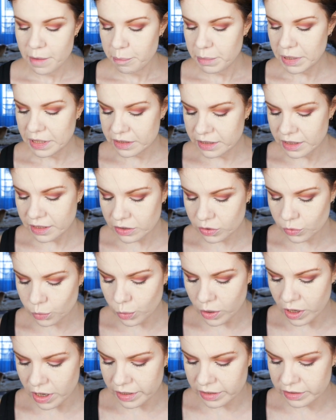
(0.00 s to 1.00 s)
but
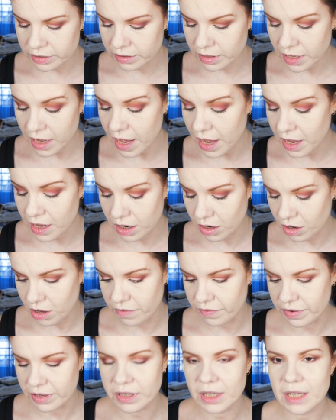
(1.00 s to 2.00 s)
this one, I
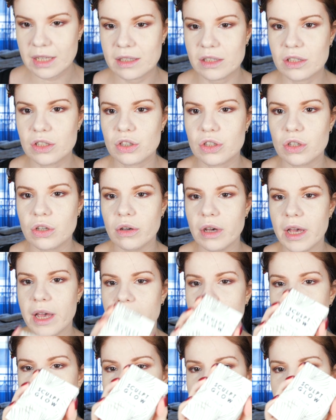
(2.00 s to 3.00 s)
love it. It's so
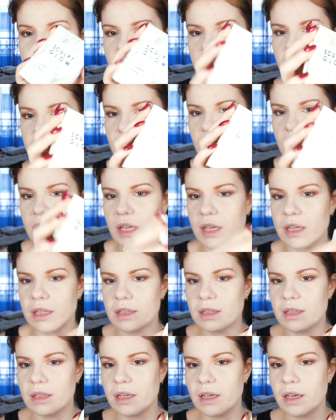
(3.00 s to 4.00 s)
handy, guys. Look
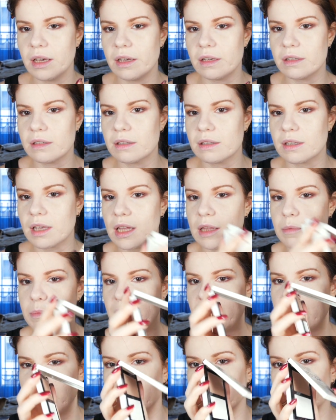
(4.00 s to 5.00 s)
at this, and
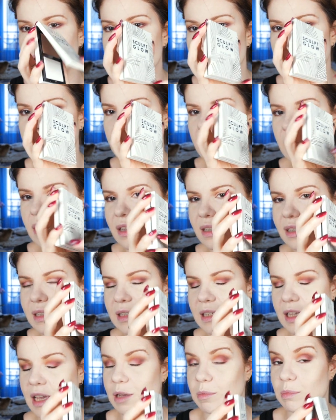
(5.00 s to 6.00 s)
magnetic in the
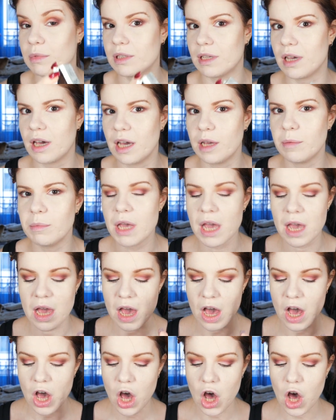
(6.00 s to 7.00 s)
same time.
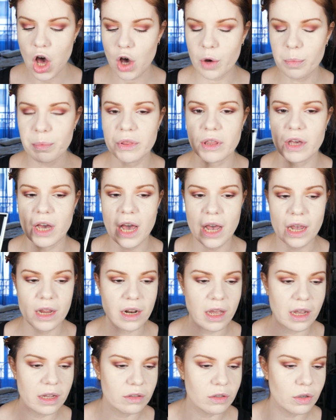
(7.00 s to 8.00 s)
Hope the
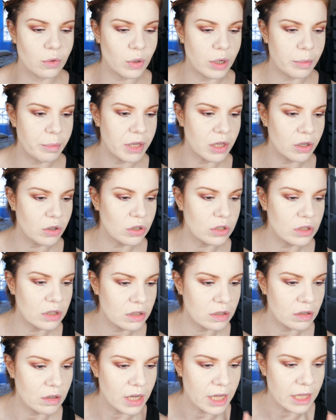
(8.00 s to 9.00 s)
highlighter will be good
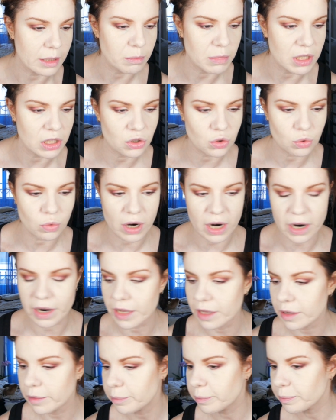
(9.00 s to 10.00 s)
too. Let me
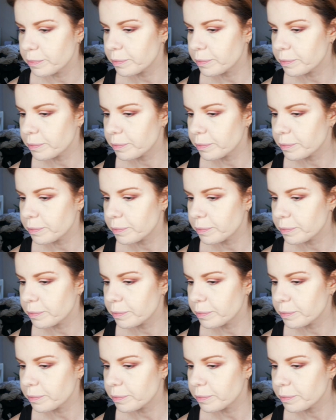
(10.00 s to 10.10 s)
try.